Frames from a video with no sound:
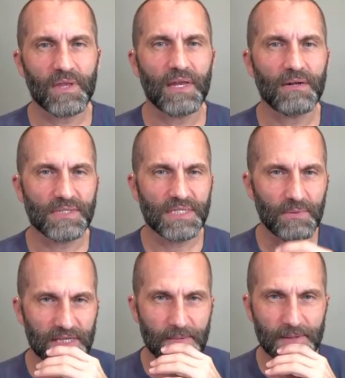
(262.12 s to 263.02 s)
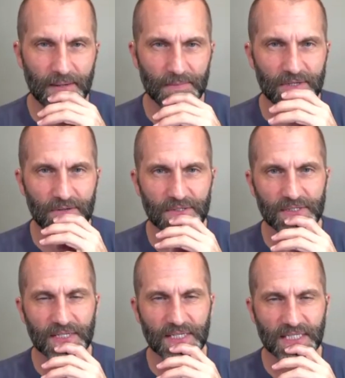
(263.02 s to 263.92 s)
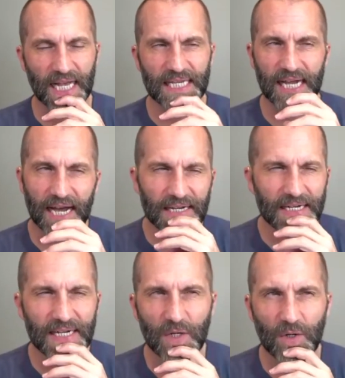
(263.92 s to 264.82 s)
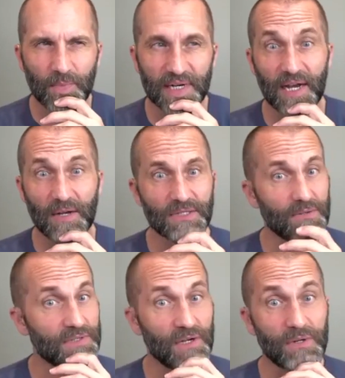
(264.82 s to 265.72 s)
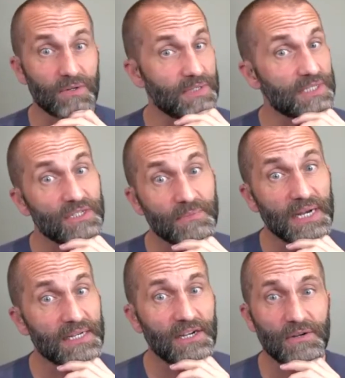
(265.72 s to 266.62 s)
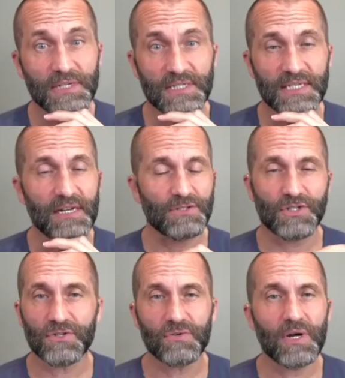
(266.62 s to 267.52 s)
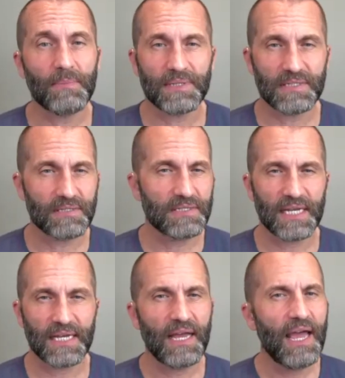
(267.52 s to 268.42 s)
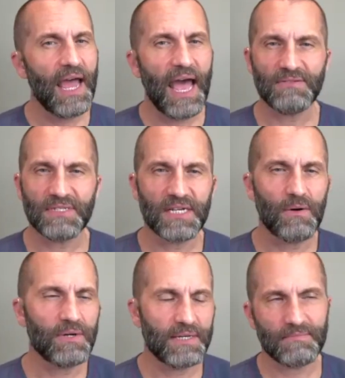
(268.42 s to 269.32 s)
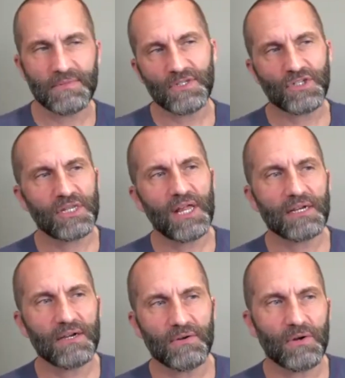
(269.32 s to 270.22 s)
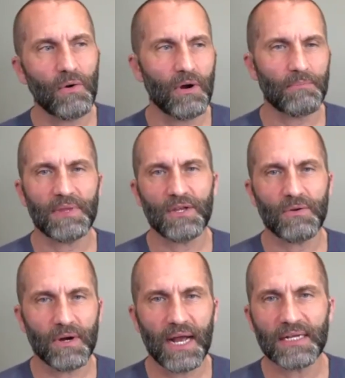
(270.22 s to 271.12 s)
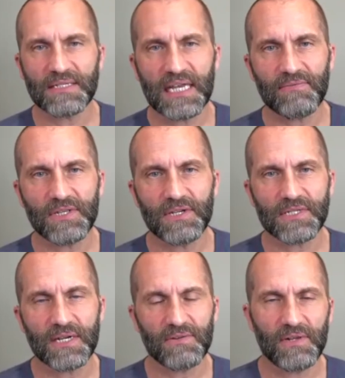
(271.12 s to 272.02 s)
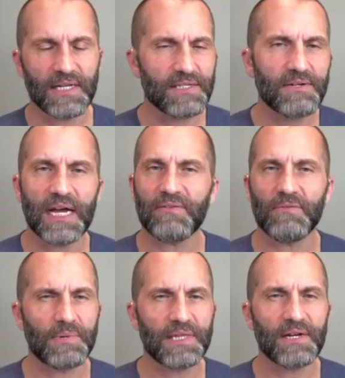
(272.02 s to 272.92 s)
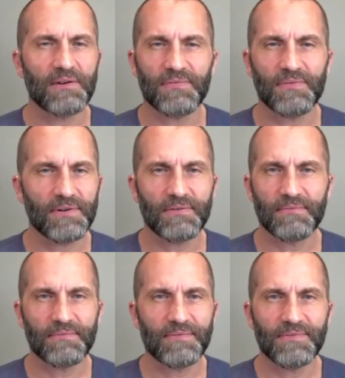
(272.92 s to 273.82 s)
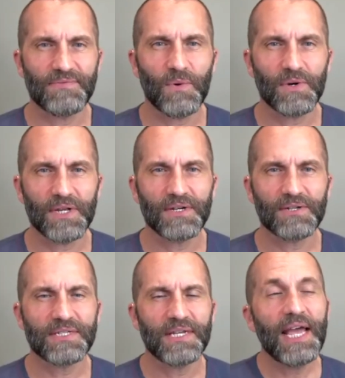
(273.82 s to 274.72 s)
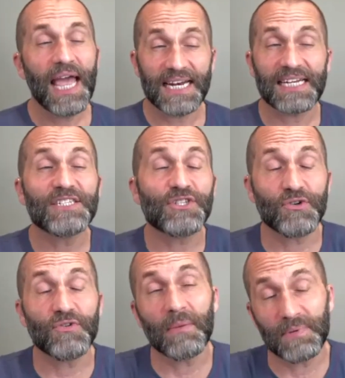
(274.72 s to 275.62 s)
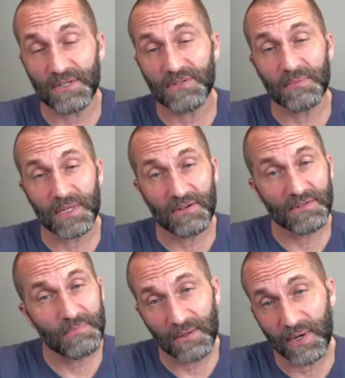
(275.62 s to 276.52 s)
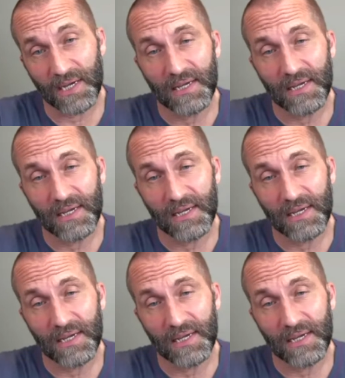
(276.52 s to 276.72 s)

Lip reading: see what they've been up to, because I kind of know, but I also don't want to assume I know, because then I'll screw up and say, how's it going at Schlocko Corp that you were at 7 years ago? And they're like, dude, I haven't been there for 4 years. And I did screw up and do some of those, by the way.